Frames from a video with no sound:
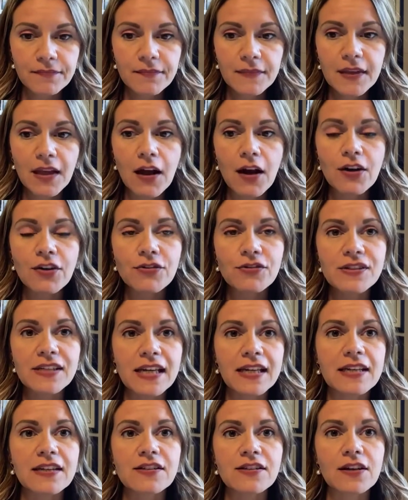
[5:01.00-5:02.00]

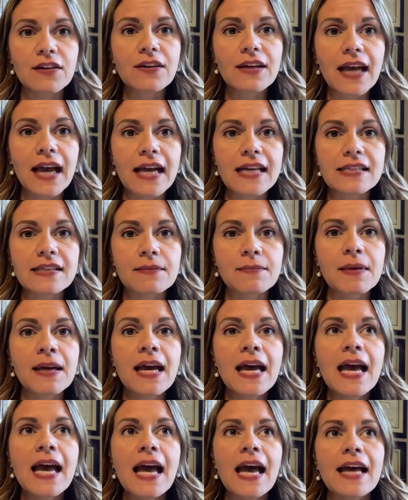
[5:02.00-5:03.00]
understanding sarcasm.
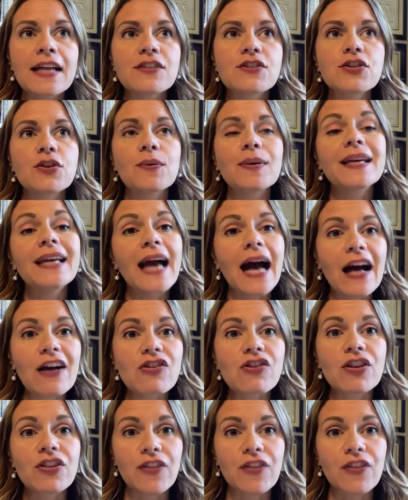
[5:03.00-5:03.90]
And so he actually thought